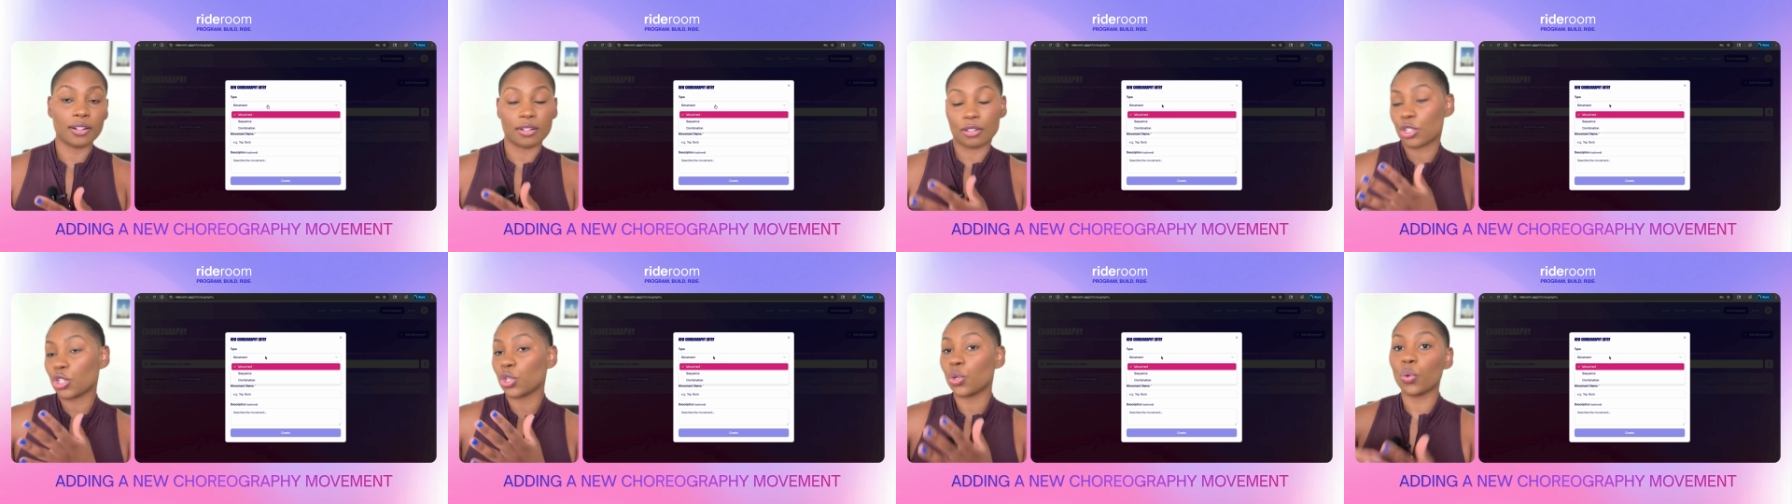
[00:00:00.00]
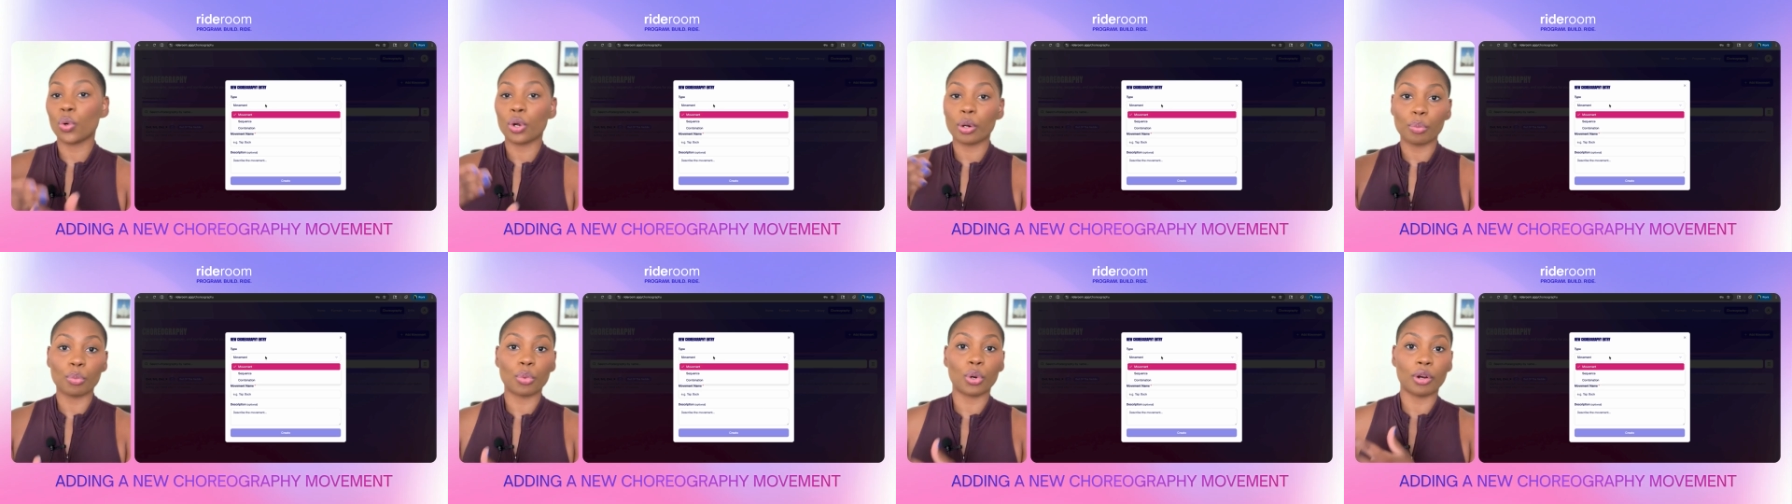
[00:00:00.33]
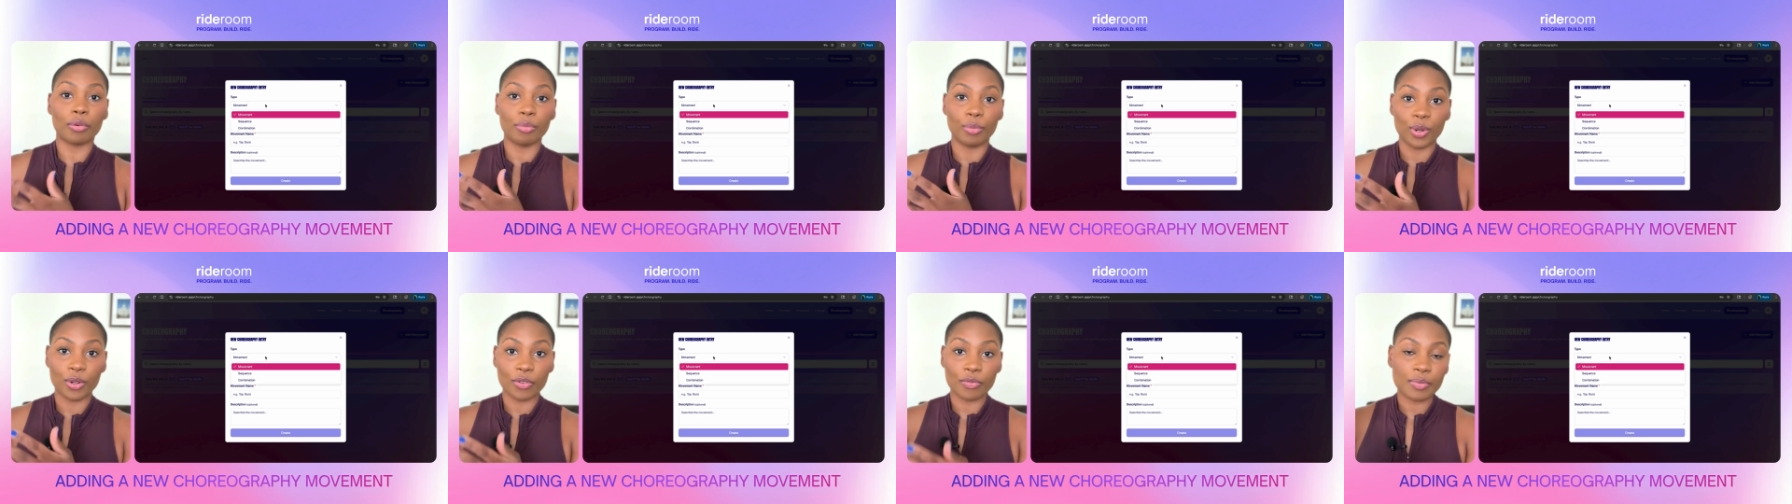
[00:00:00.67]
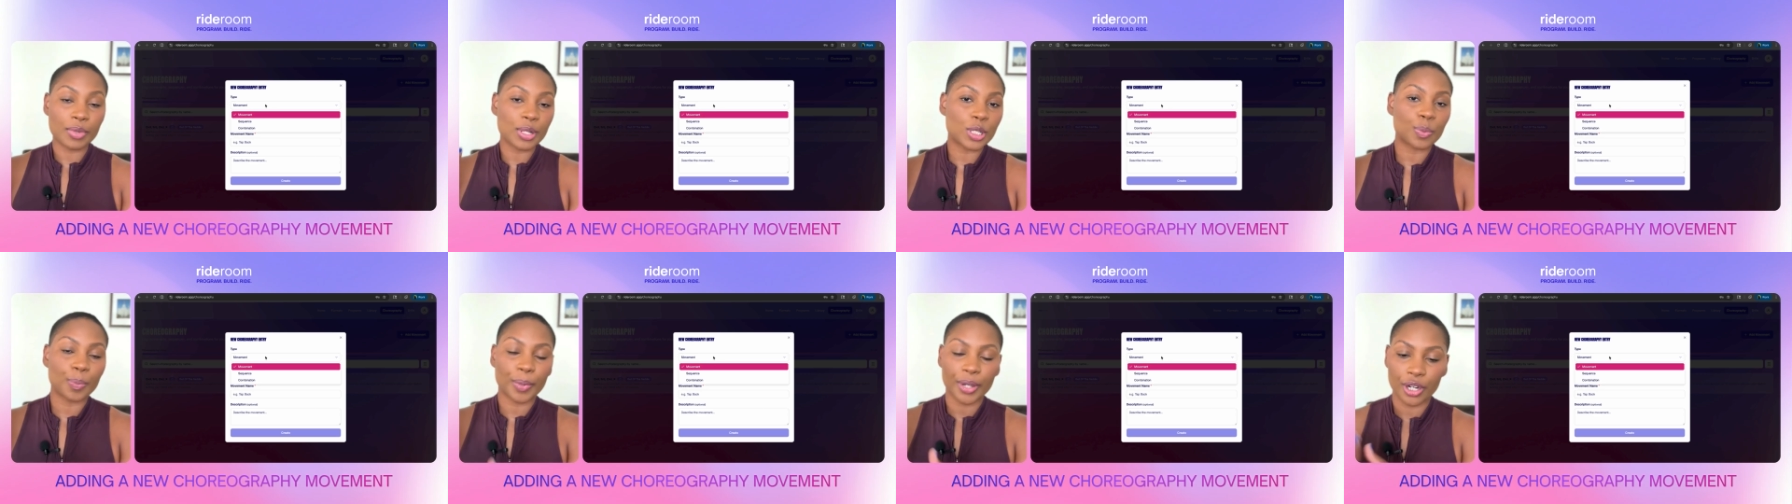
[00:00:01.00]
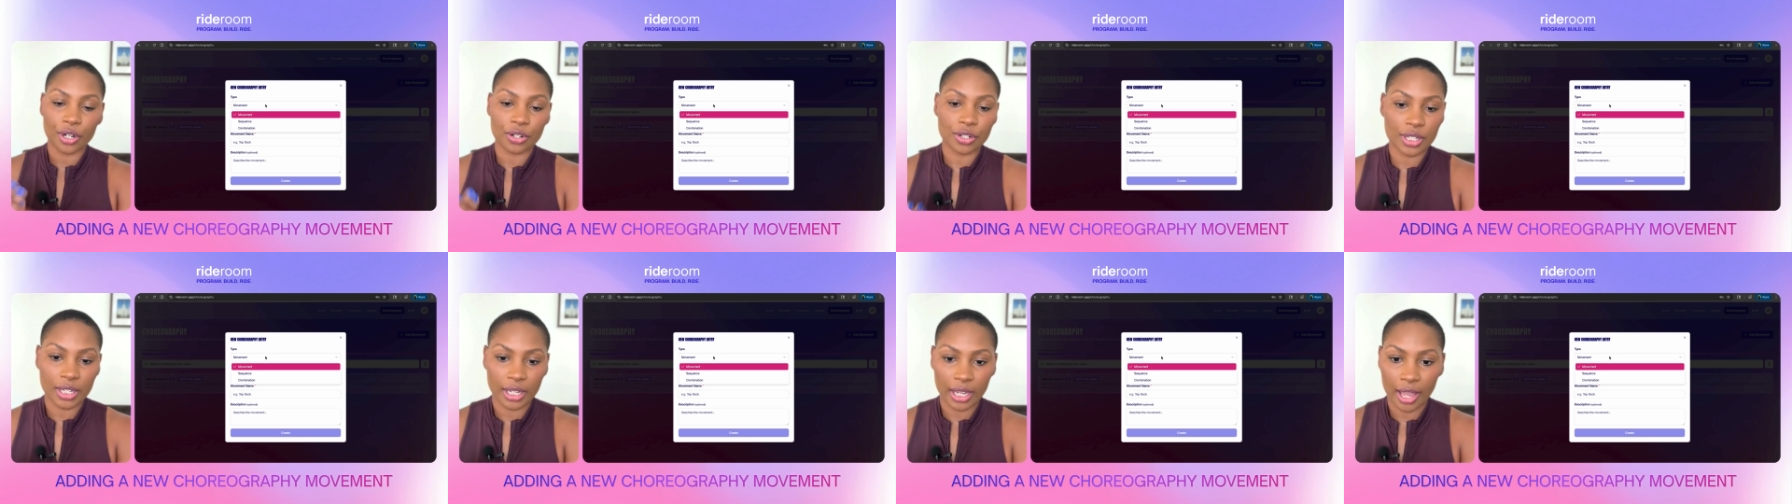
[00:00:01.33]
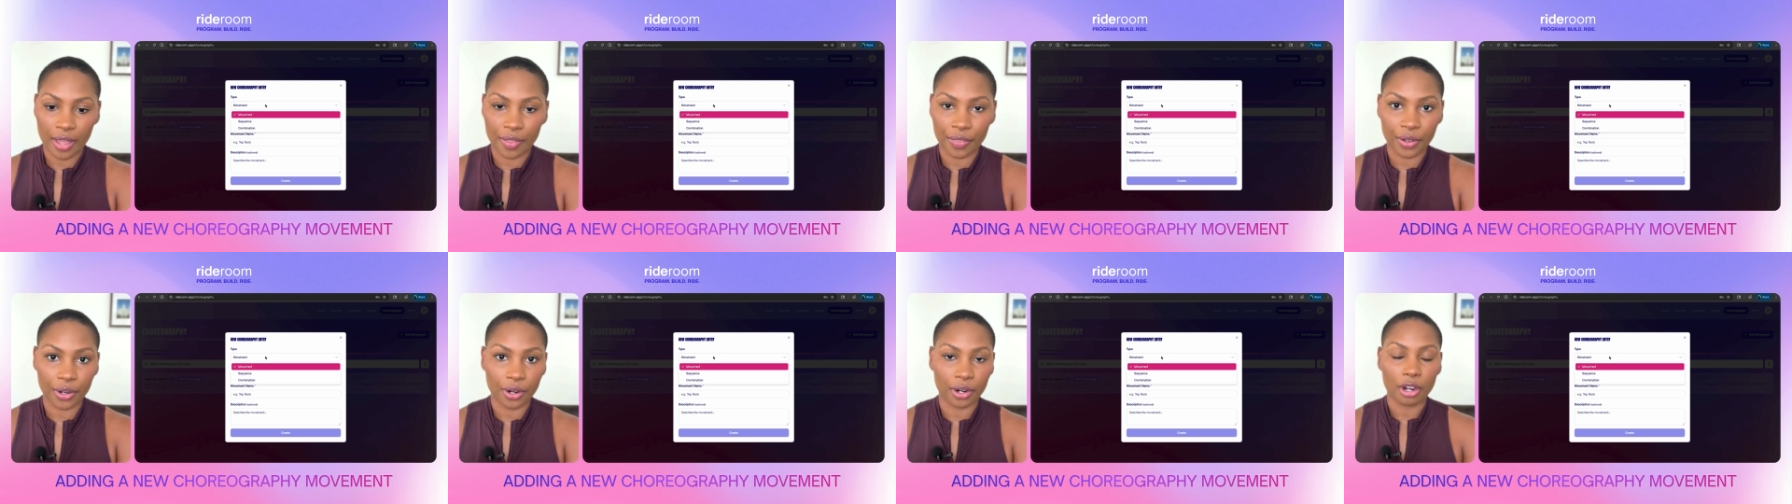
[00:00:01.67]
two or more movements paired
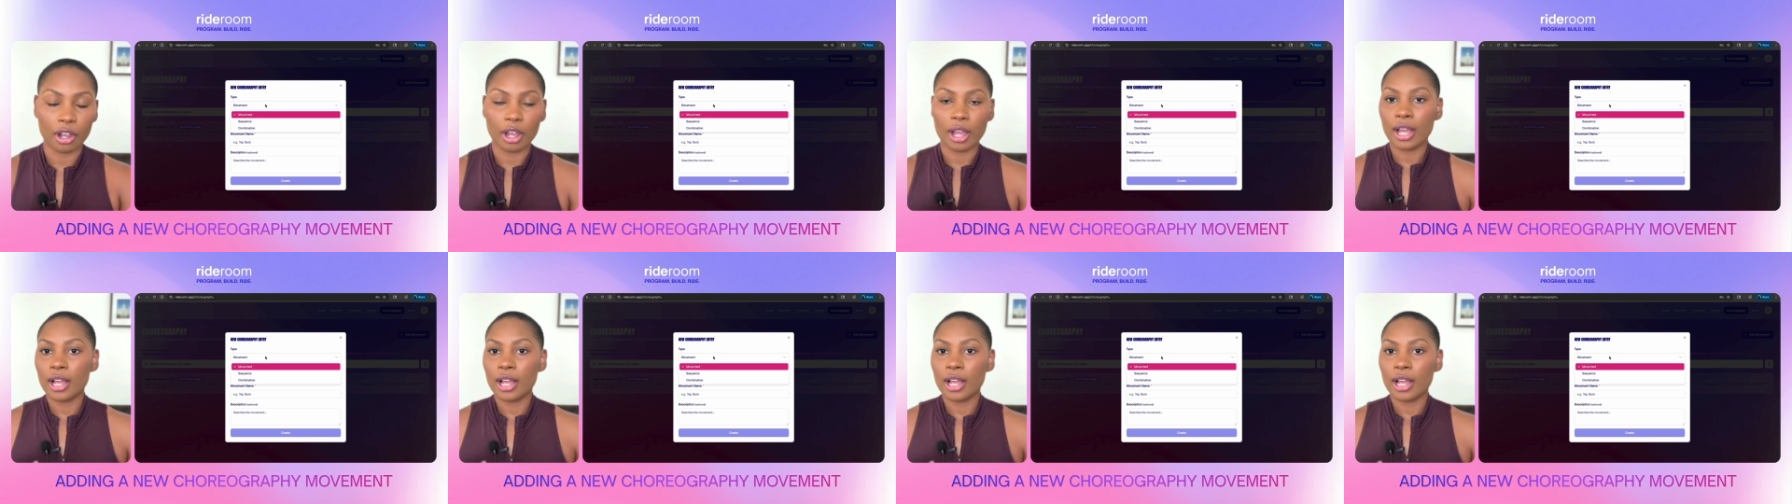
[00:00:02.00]
together.